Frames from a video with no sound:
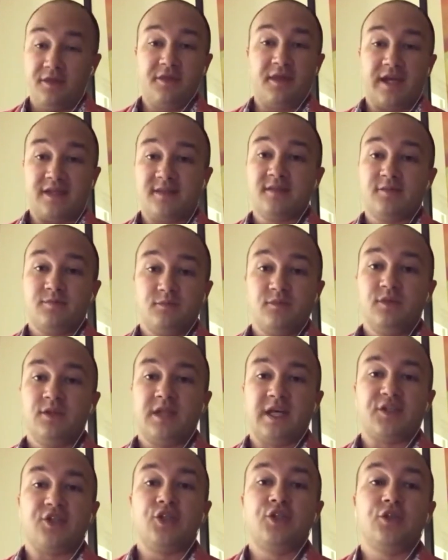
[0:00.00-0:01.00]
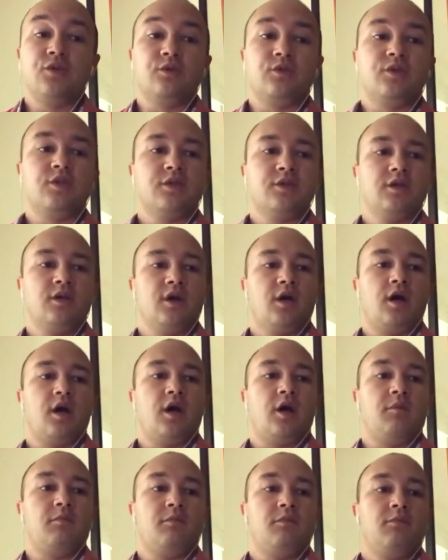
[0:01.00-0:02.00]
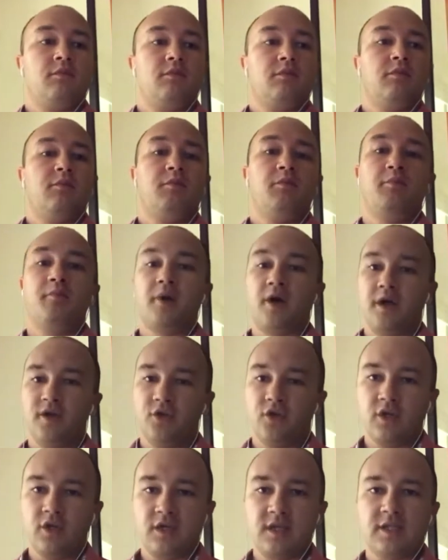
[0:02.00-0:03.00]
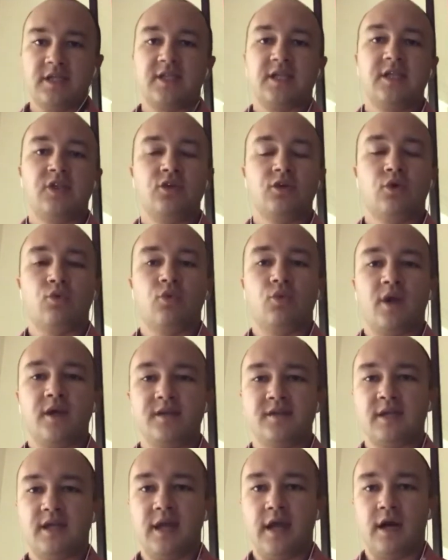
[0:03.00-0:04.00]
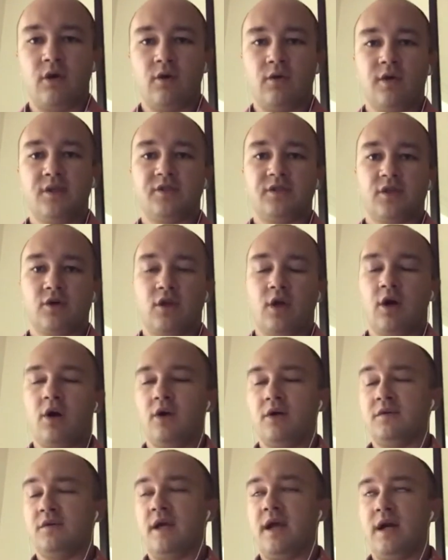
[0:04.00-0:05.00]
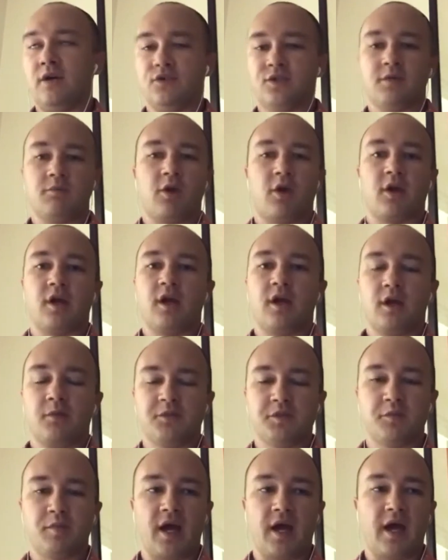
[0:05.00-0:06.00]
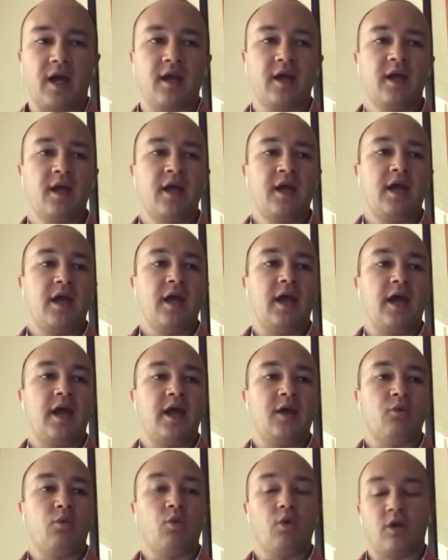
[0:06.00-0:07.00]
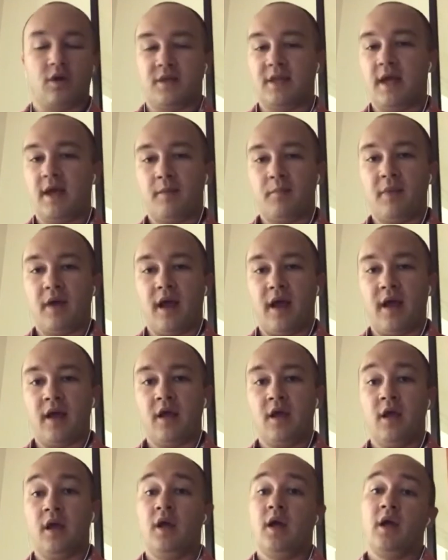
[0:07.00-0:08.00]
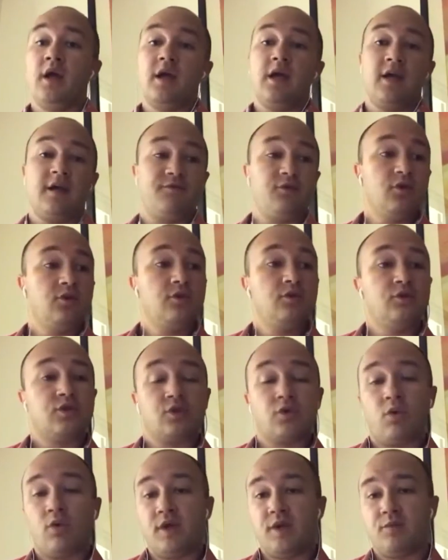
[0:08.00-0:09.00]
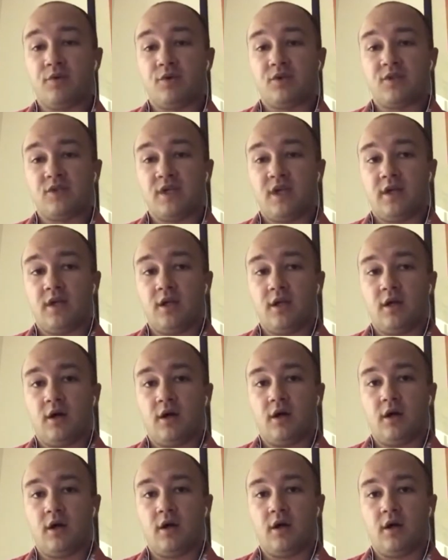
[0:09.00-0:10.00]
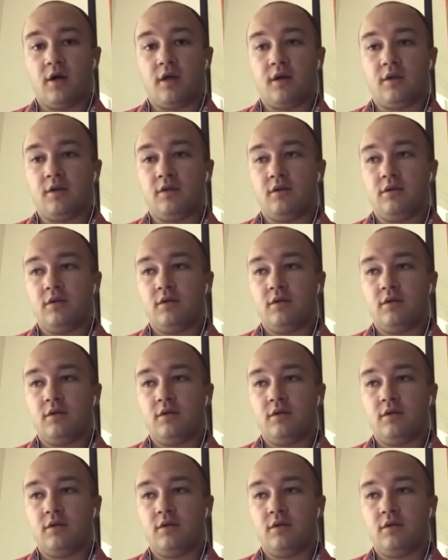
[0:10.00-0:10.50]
That's huge. But you can continue to rent it out until the housing market comes back and work that back. If you lose 20% on